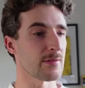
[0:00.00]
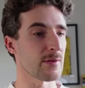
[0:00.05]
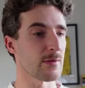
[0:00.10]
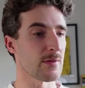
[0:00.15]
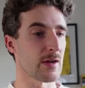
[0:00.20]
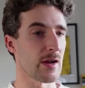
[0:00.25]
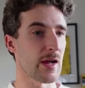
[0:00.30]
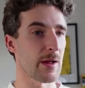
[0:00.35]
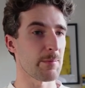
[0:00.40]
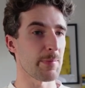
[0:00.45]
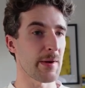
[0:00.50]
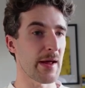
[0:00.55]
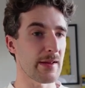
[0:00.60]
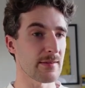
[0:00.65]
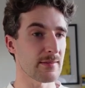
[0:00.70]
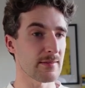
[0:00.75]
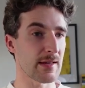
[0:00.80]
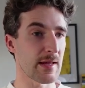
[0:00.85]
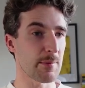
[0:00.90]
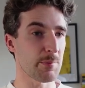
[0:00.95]
to the line,
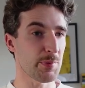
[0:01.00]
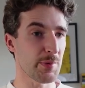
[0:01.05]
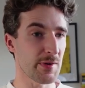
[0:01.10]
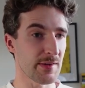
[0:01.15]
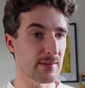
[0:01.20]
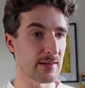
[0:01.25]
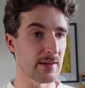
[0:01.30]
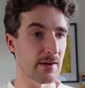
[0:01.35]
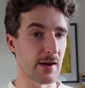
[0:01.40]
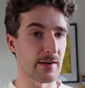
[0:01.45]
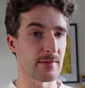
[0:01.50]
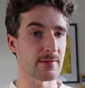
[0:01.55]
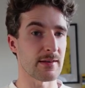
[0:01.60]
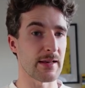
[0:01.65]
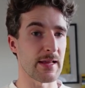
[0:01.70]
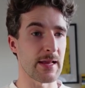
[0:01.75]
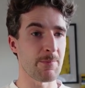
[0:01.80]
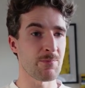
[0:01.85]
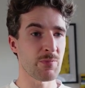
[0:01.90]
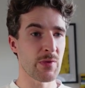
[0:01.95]
pacing it pretty
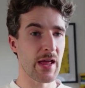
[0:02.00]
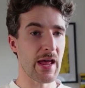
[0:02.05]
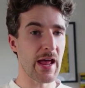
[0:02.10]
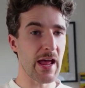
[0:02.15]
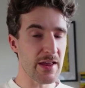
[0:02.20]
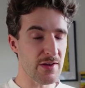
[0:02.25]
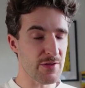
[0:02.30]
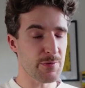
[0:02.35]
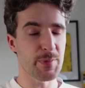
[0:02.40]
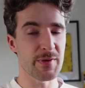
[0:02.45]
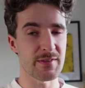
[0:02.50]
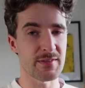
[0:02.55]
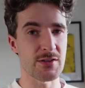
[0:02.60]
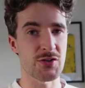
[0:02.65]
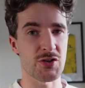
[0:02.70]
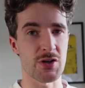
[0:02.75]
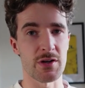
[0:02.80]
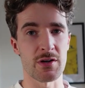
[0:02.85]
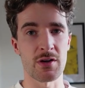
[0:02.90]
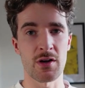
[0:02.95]
nicely. 8th
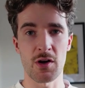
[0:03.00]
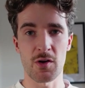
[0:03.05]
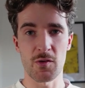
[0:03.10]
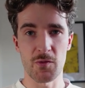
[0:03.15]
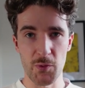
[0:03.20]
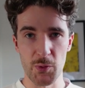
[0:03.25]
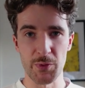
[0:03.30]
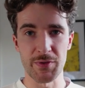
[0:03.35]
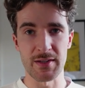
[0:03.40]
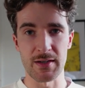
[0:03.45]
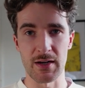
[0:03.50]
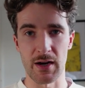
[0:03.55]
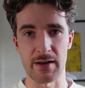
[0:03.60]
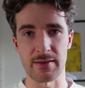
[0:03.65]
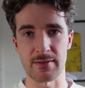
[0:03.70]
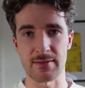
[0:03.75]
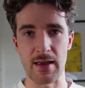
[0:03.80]
position, 49